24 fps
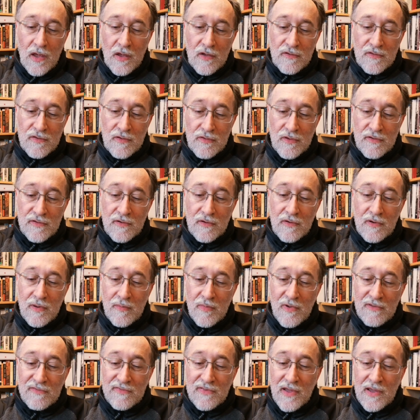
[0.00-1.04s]
So there's going to
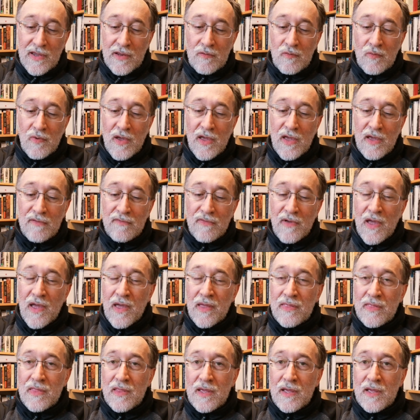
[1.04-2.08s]
be a second wave,
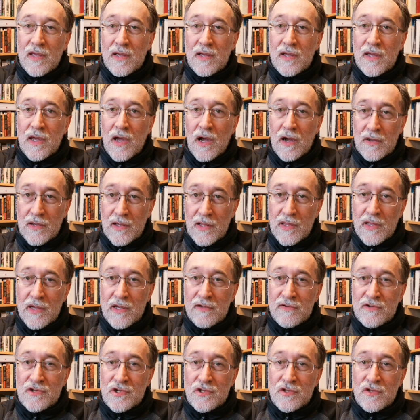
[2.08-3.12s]
and the
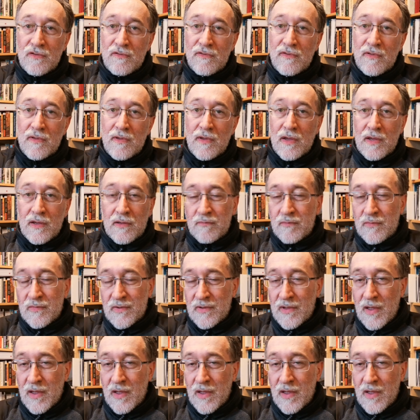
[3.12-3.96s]
calculations, a